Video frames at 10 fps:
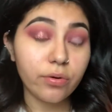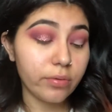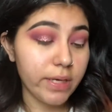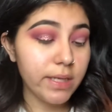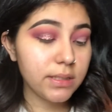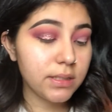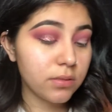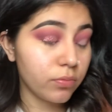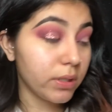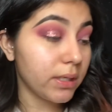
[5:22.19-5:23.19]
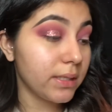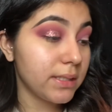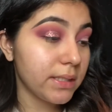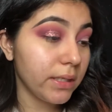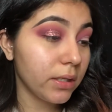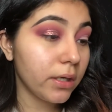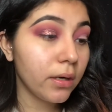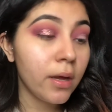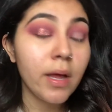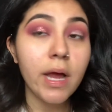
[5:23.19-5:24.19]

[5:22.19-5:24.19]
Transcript: crease with the concealer.